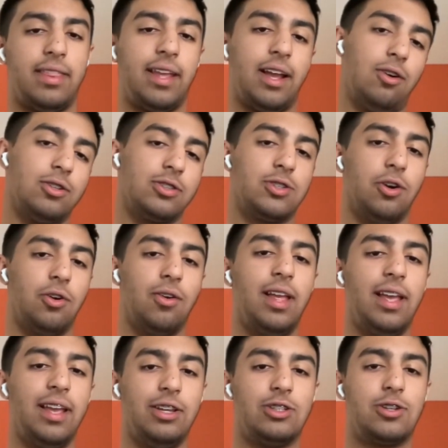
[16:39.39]
I think also
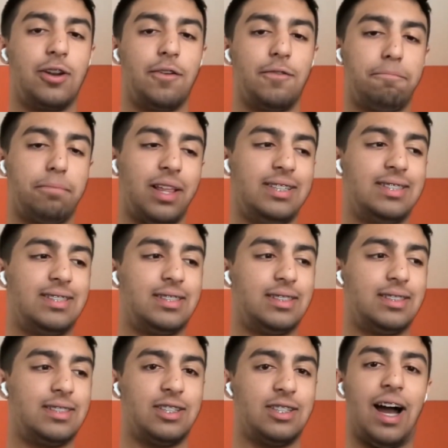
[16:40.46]
you sort of place
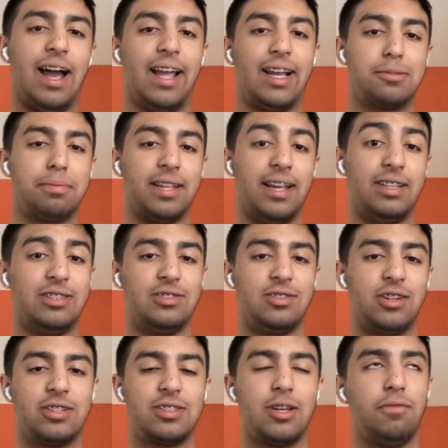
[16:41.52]
such high expectations
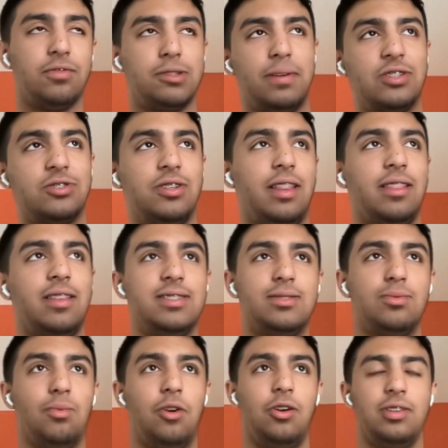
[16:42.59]
on yourself, especially in
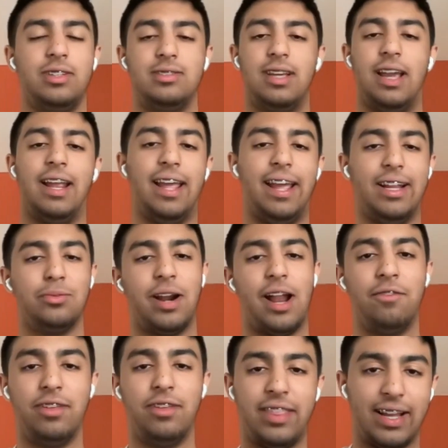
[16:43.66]
this world, day and age, where
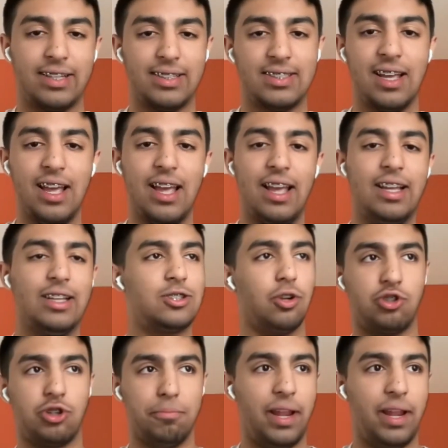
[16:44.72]
everything is
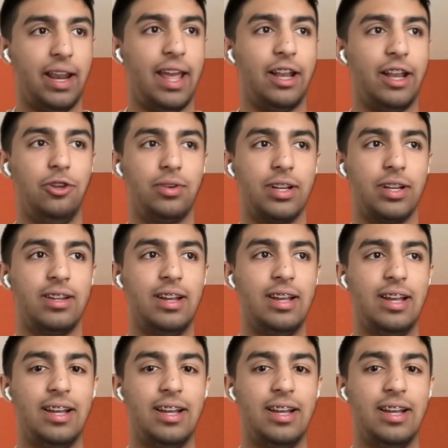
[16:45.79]
social media and you can